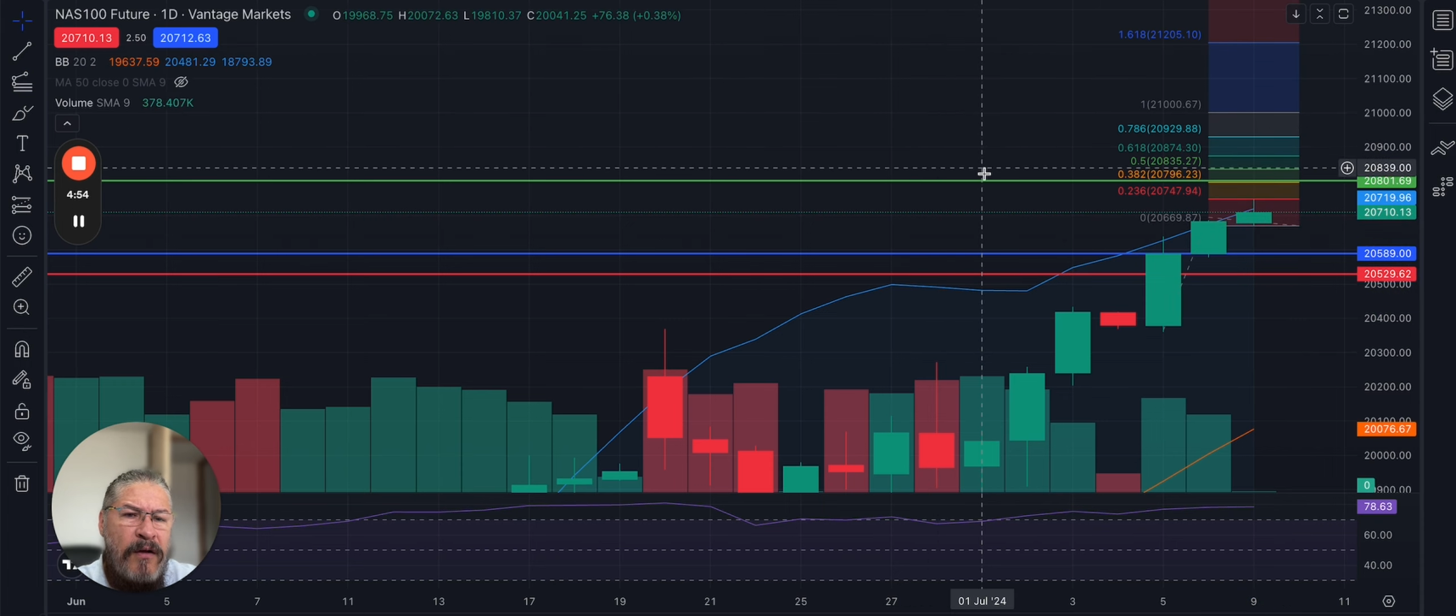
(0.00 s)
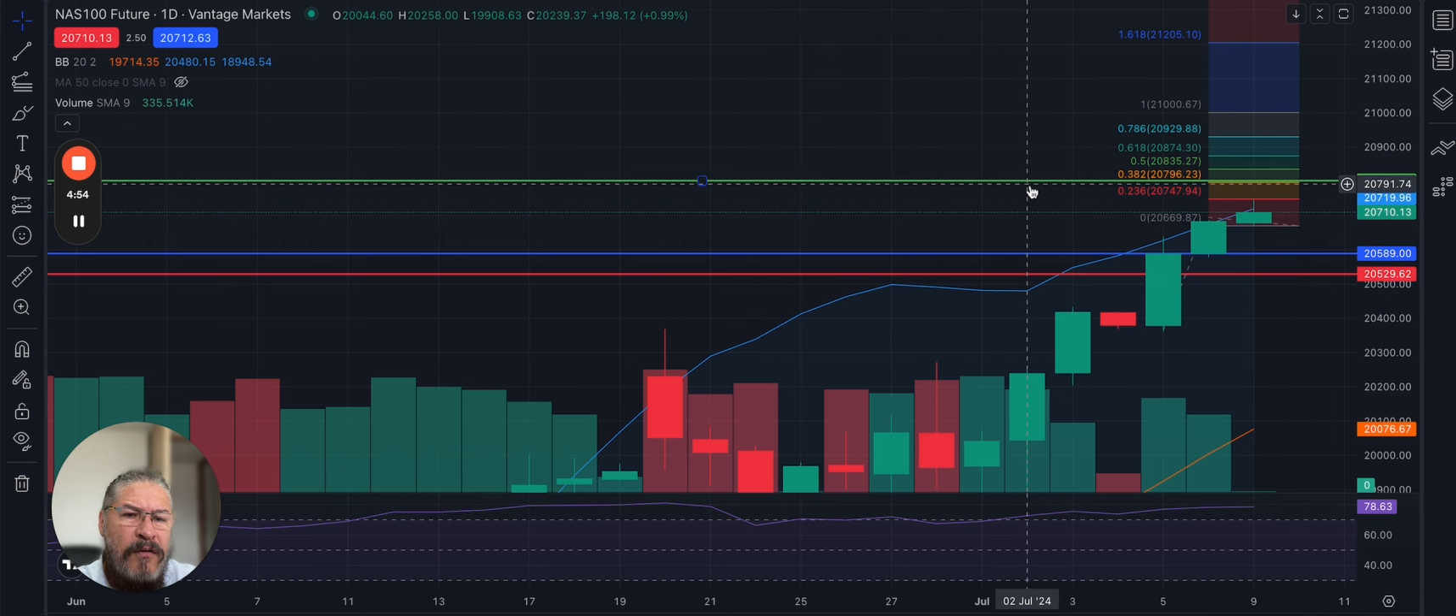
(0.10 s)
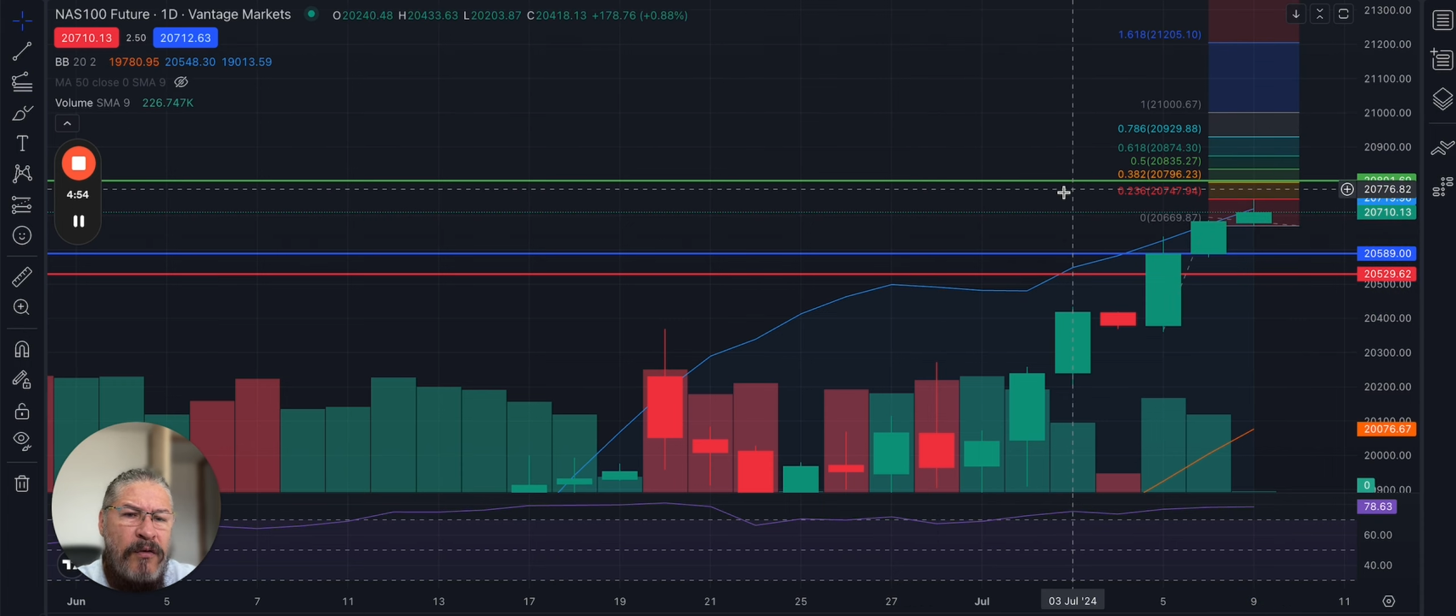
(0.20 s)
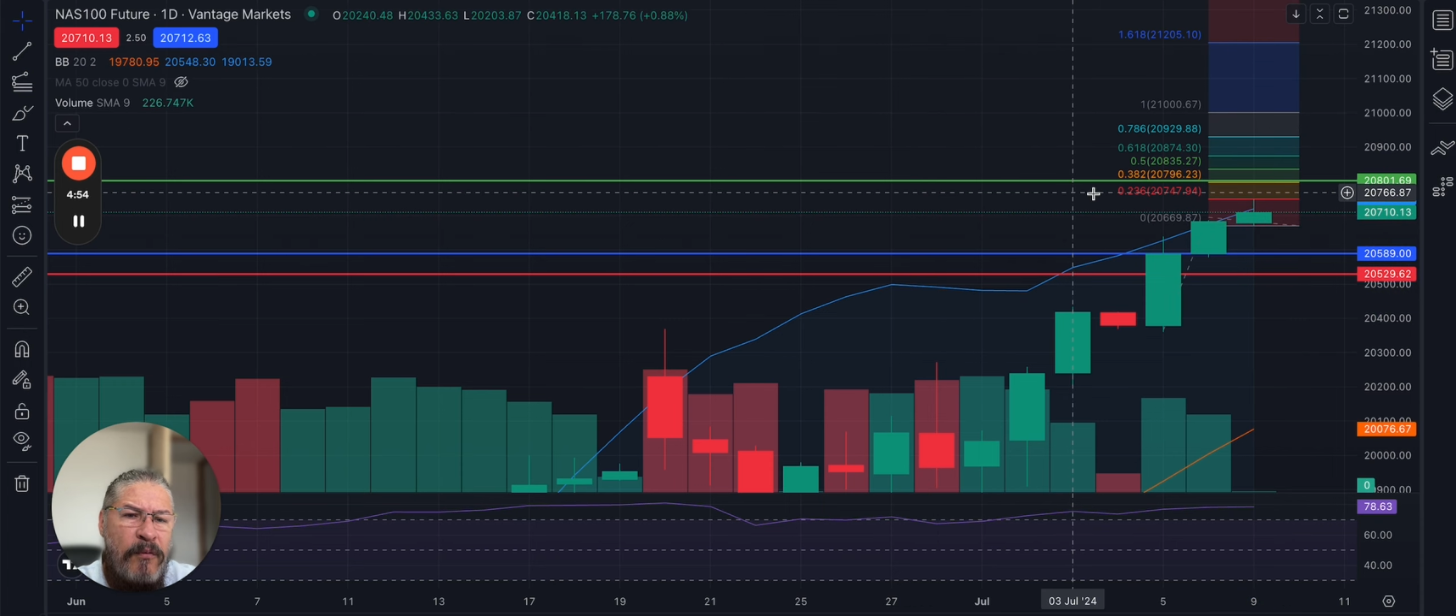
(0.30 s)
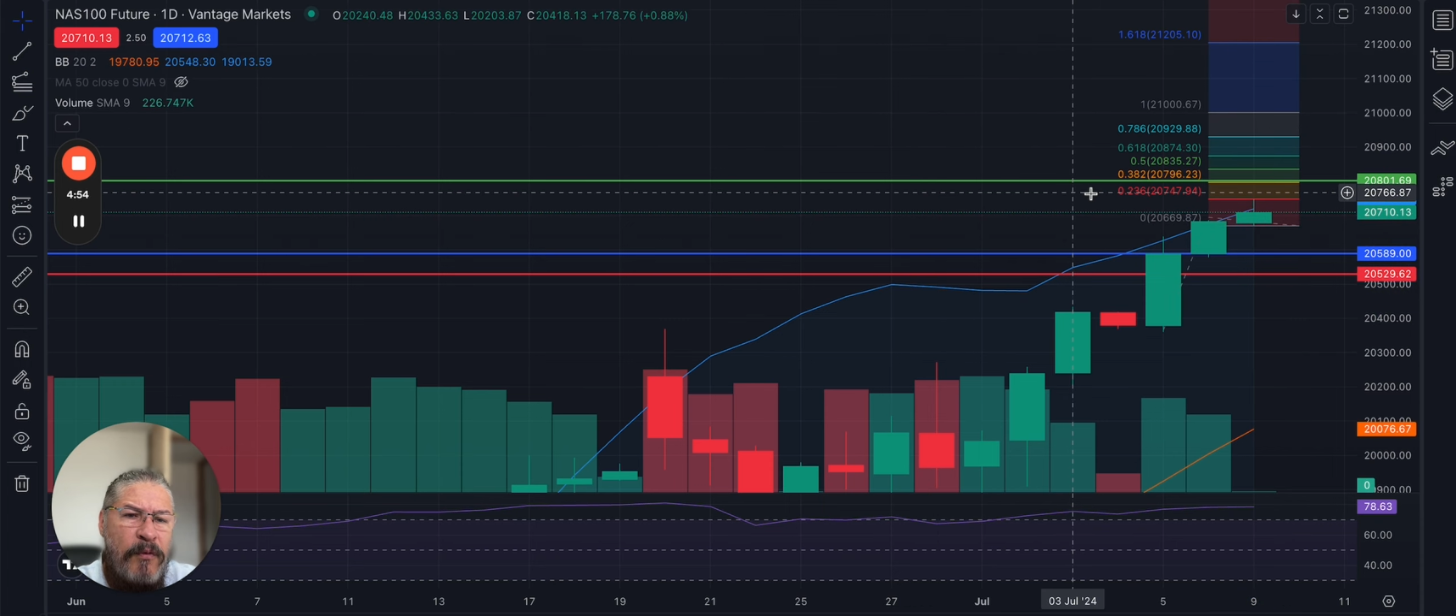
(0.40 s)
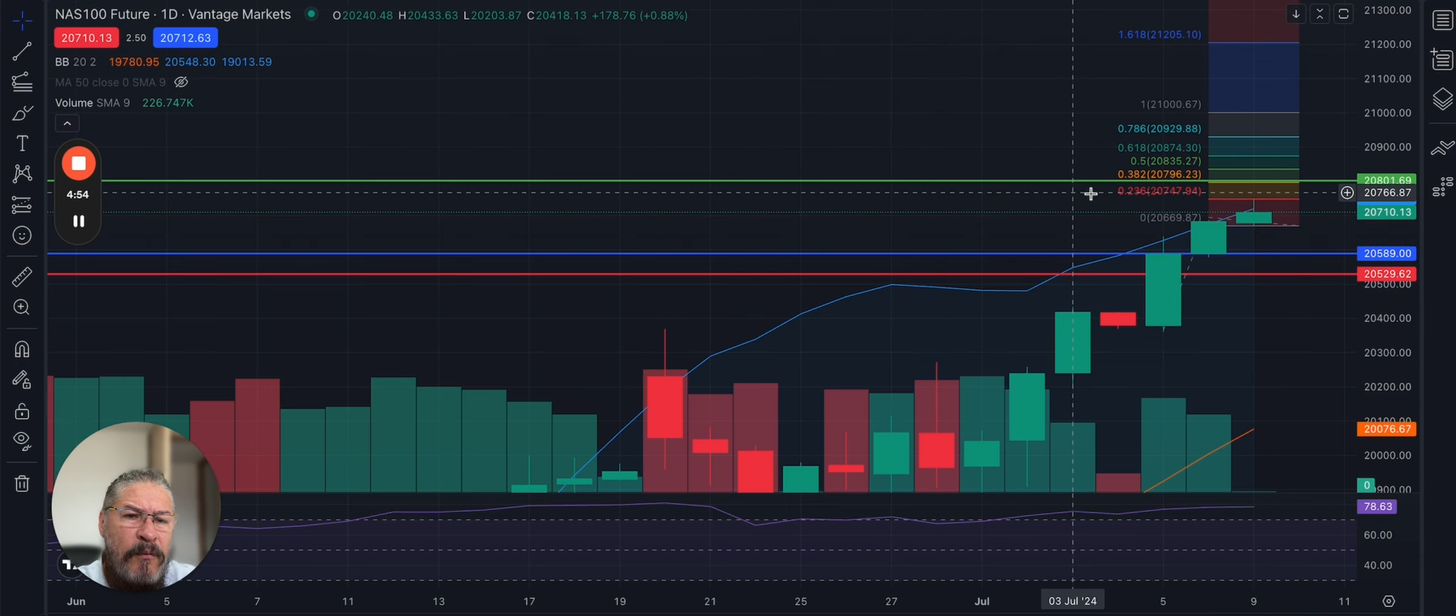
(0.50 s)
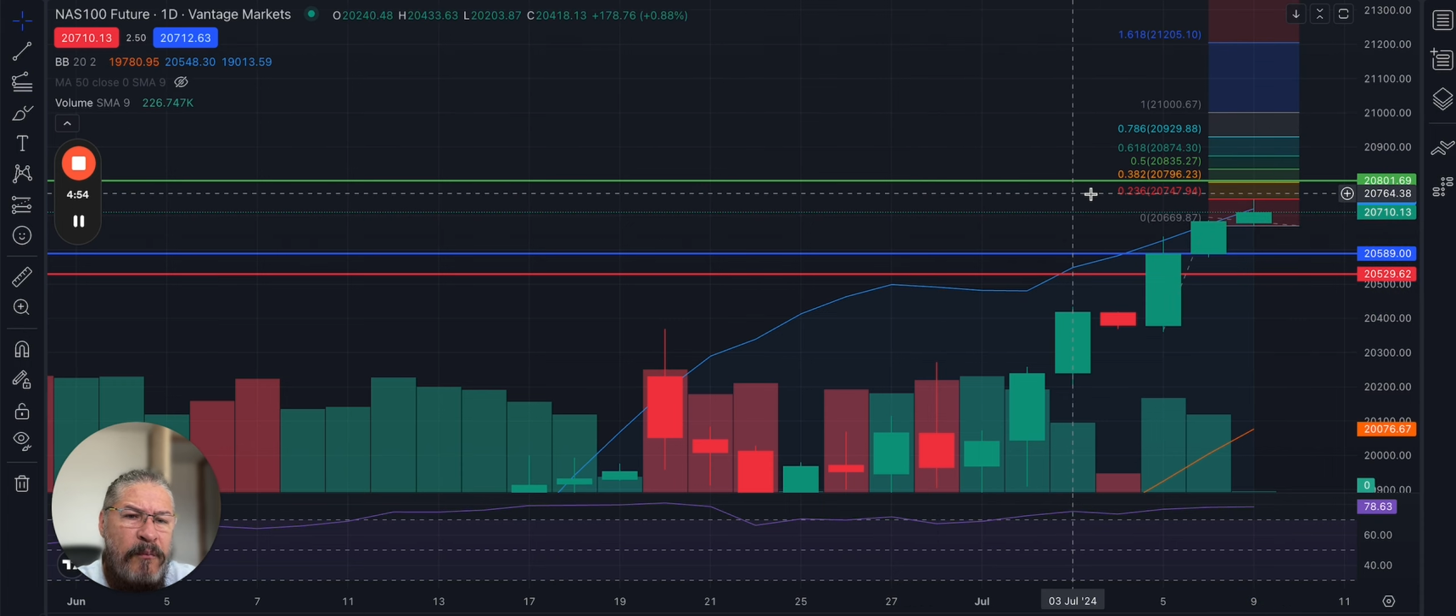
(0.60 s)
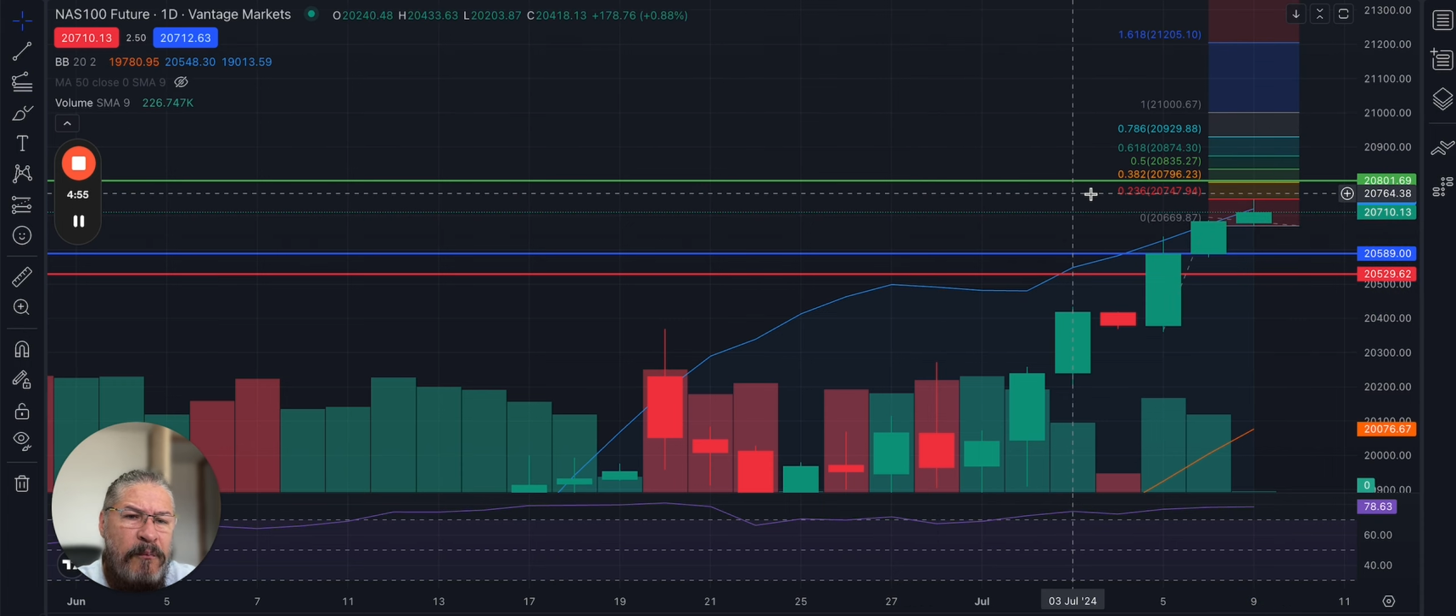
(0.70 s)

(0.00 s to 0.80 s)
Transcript: So